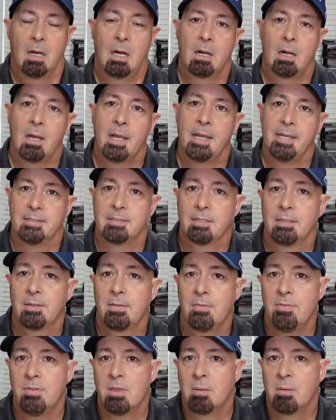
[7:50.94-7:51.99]
All right,
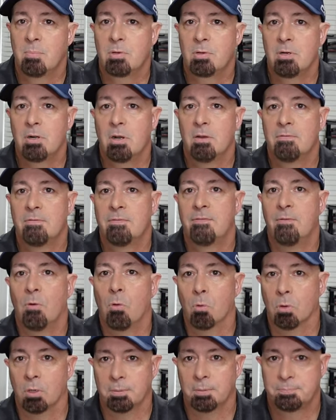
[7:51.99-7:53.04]
number
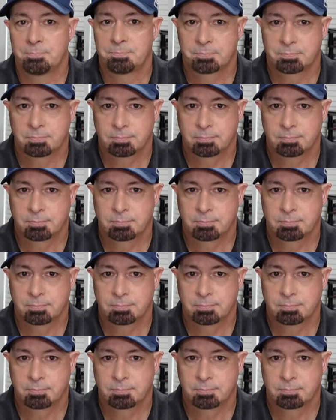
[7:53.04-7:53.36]
four,